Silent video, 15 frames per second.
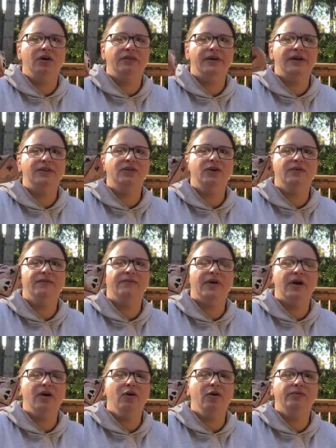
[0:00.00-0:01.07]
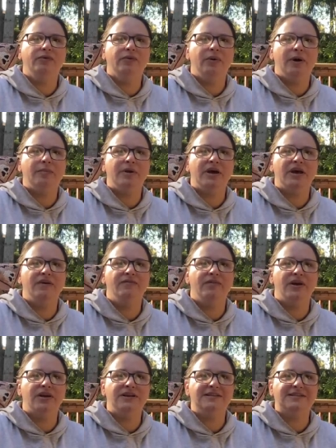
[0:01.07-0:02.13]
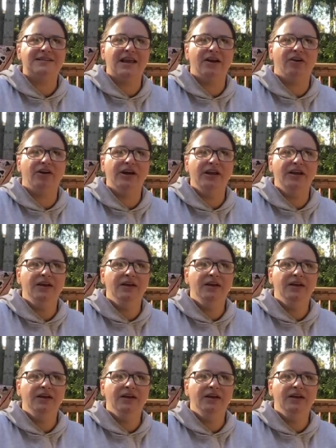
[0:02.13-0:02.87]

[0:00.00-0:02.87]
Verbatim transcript: They look very overwhelming and very scary.